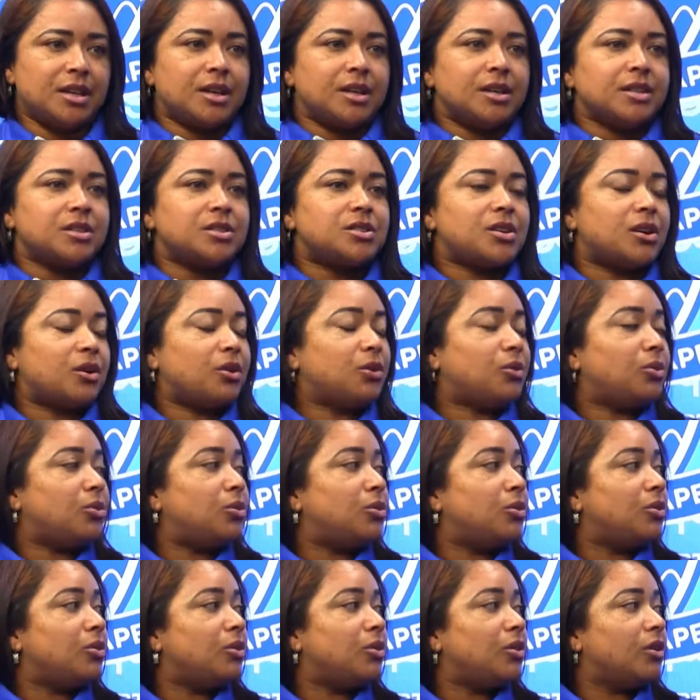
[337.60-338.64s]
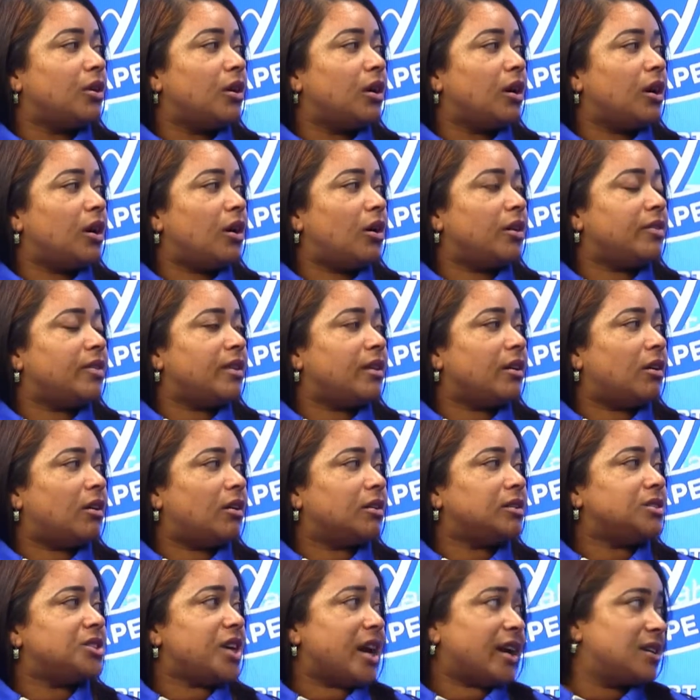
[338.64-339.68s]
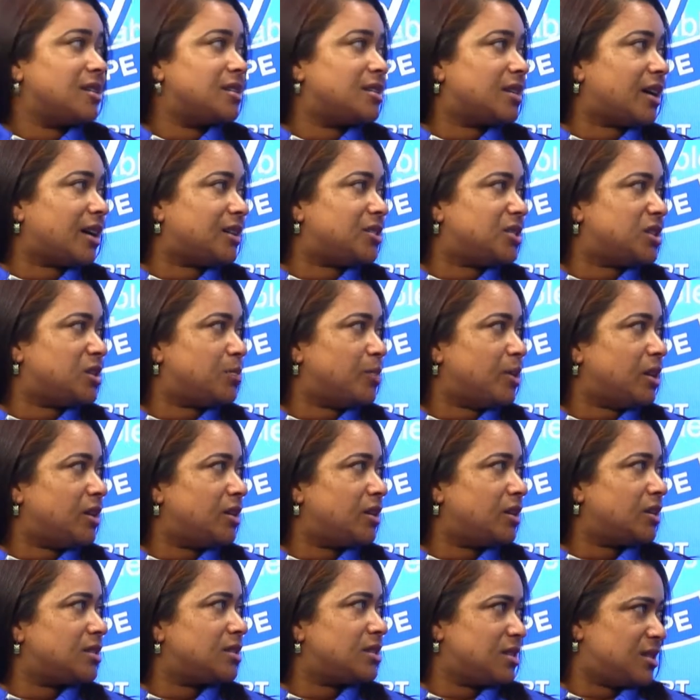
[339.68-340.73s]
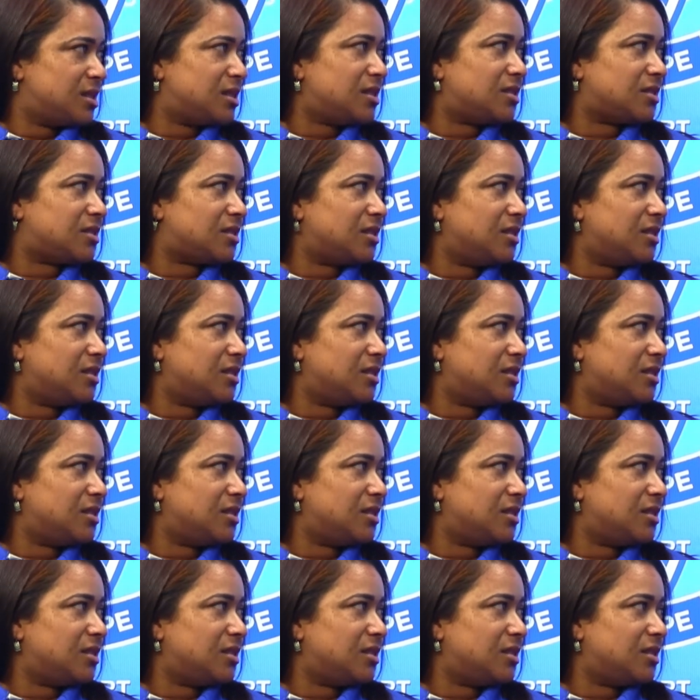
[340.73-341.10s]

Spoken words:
So on Jackie's side, she's been there 6 years.